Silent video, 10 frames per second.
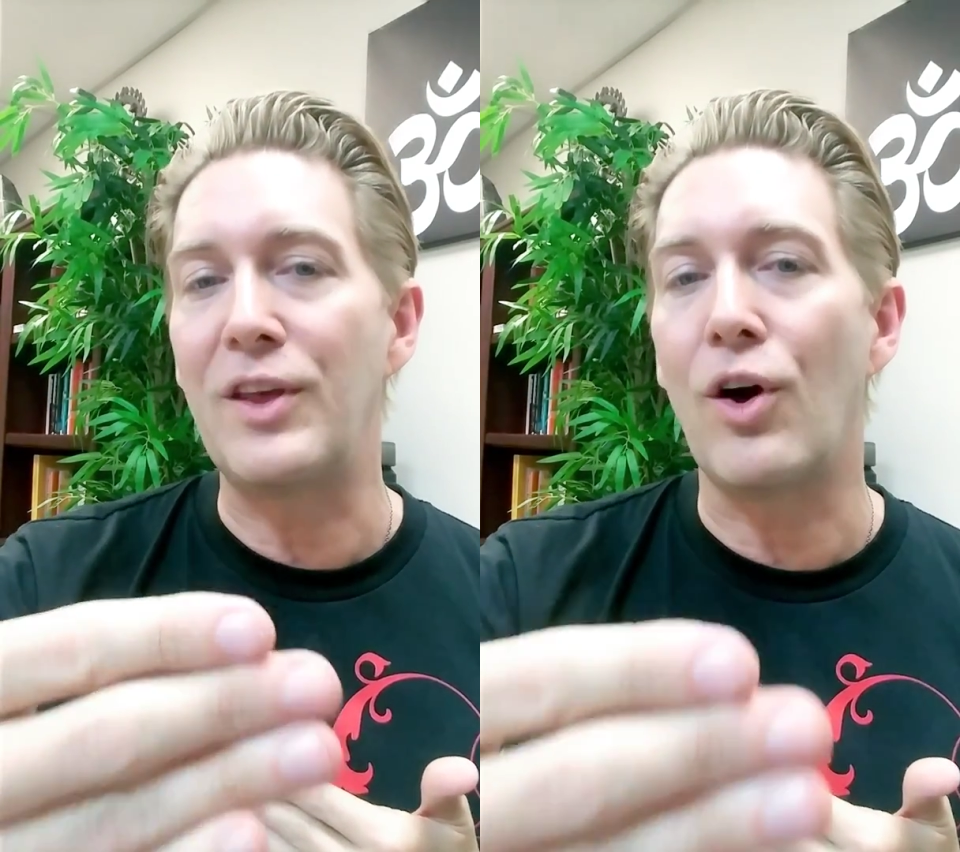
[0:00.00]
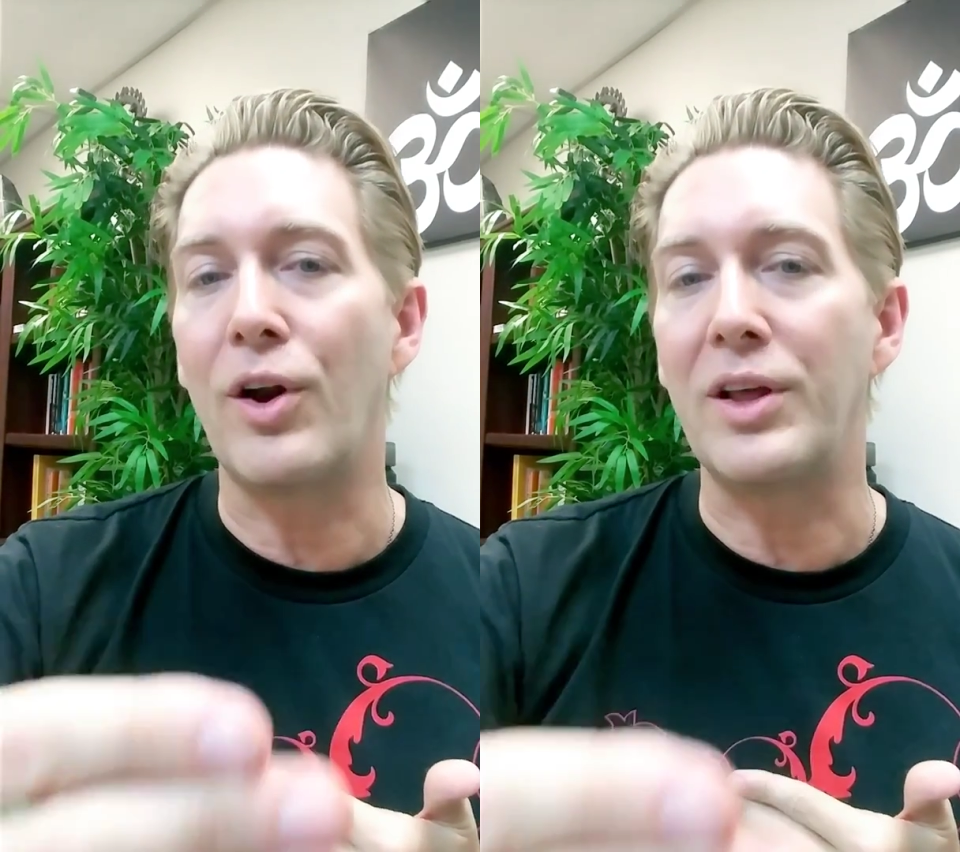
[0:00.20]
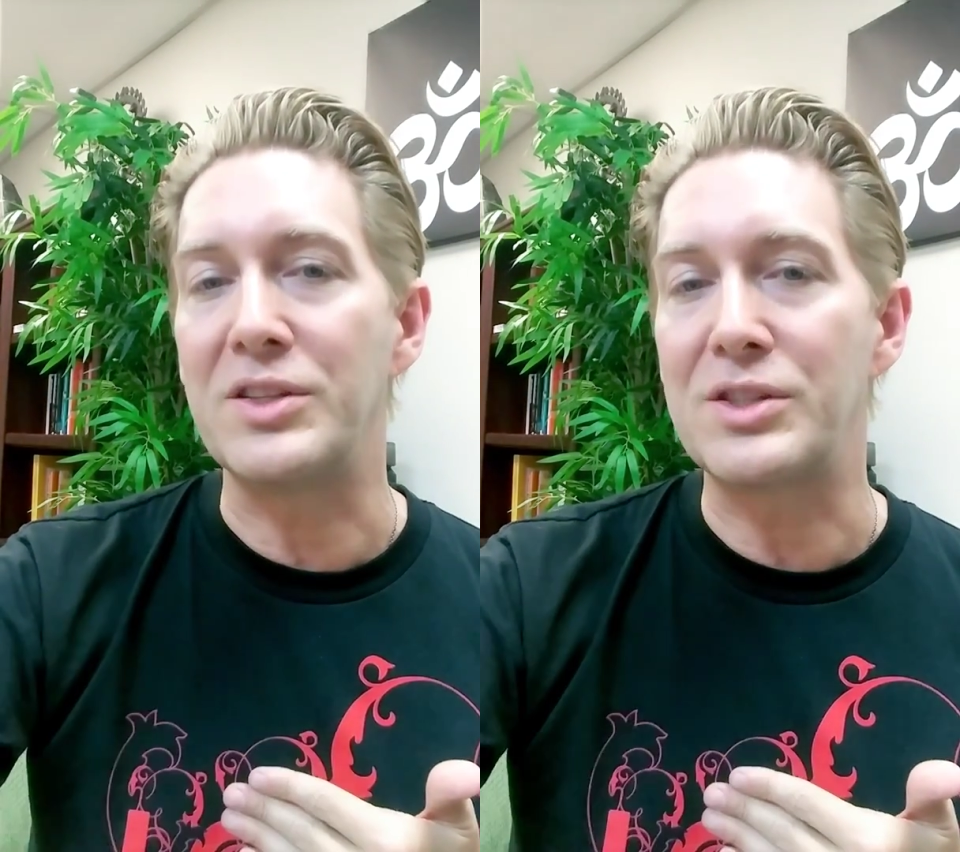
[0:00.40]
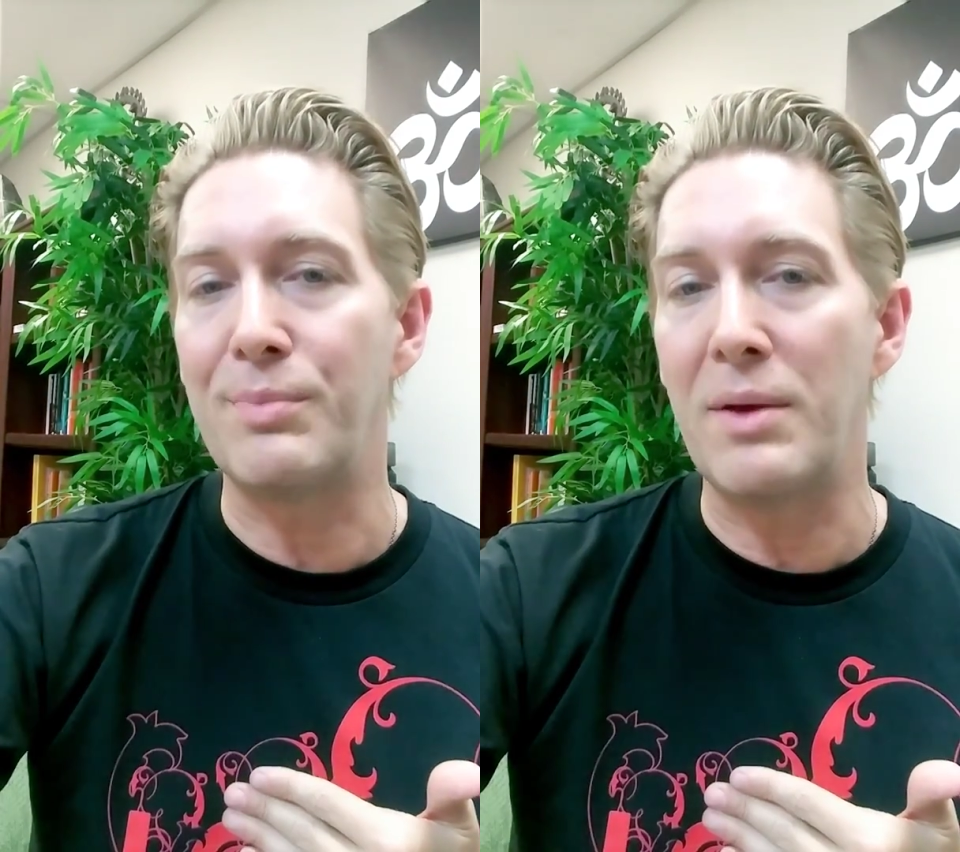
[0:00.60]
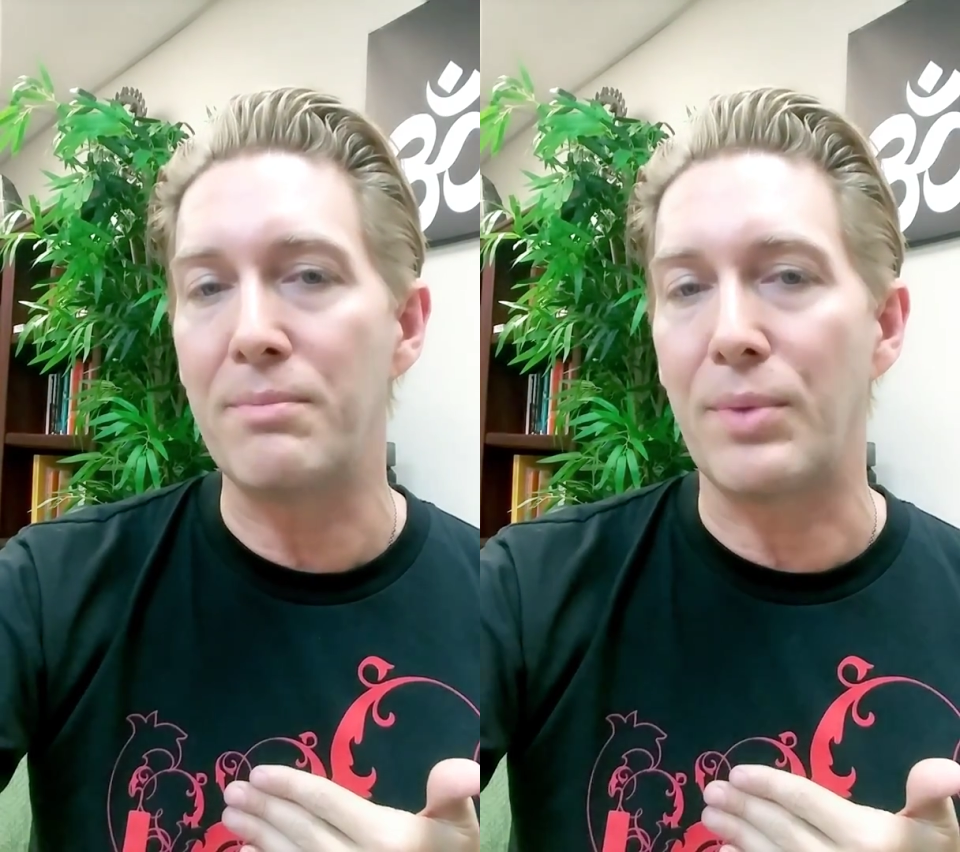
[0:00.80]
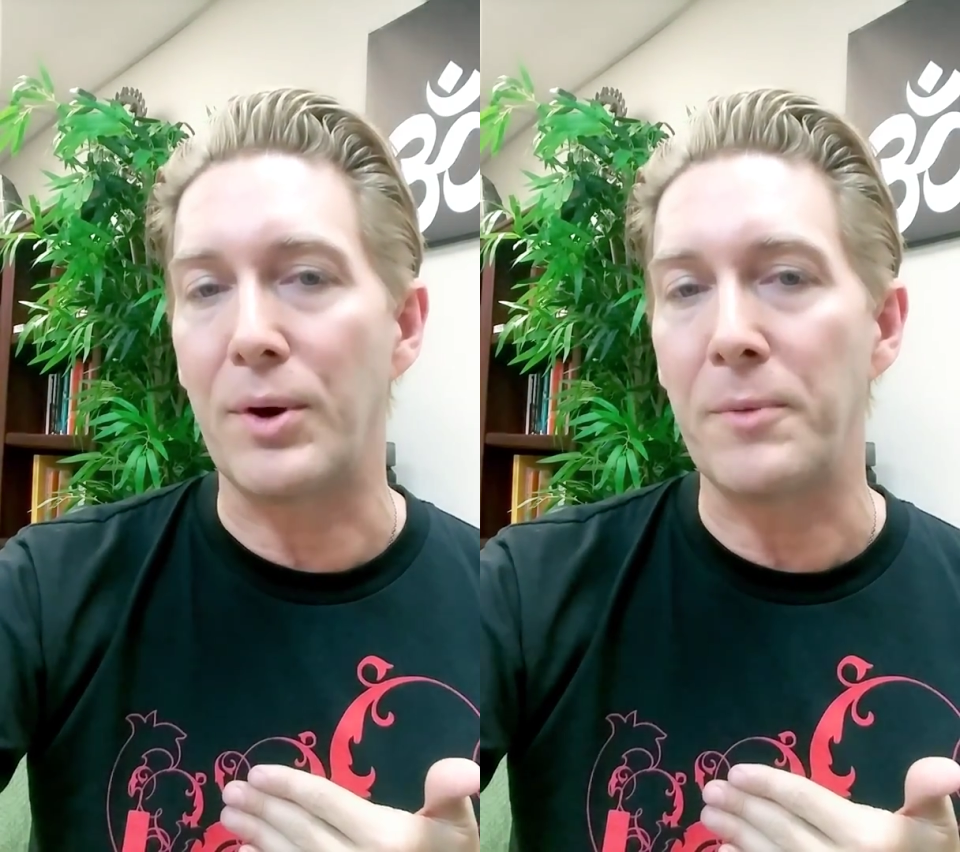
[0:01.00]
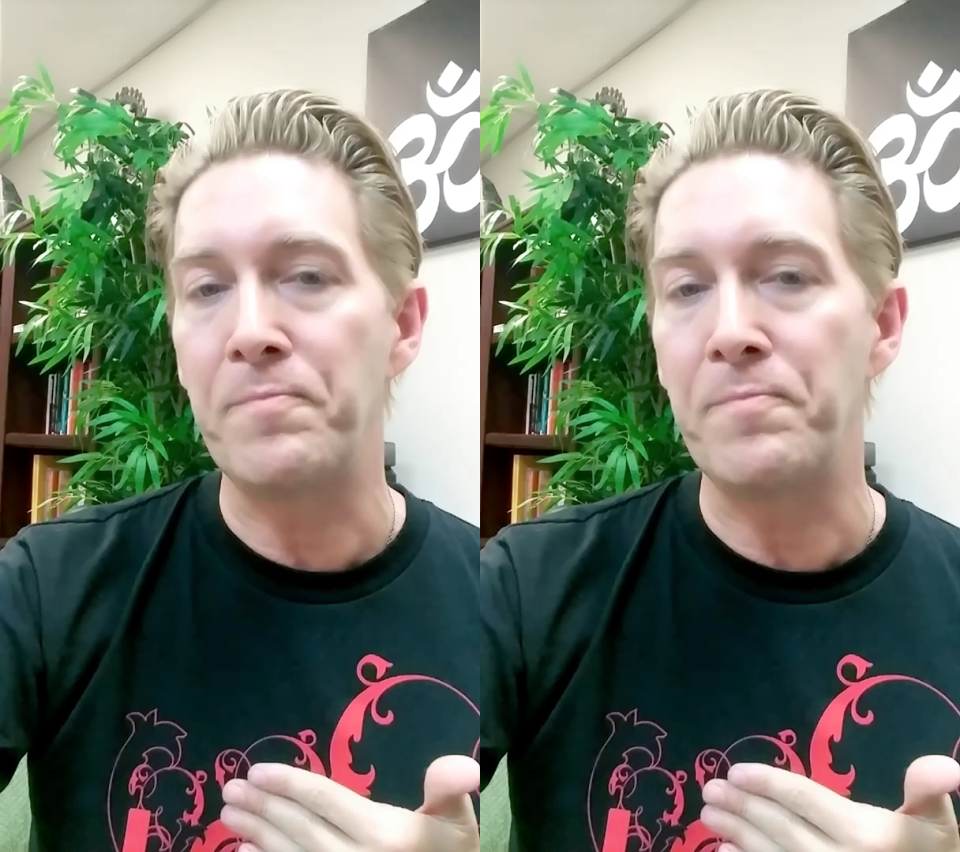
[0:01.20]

the audience member,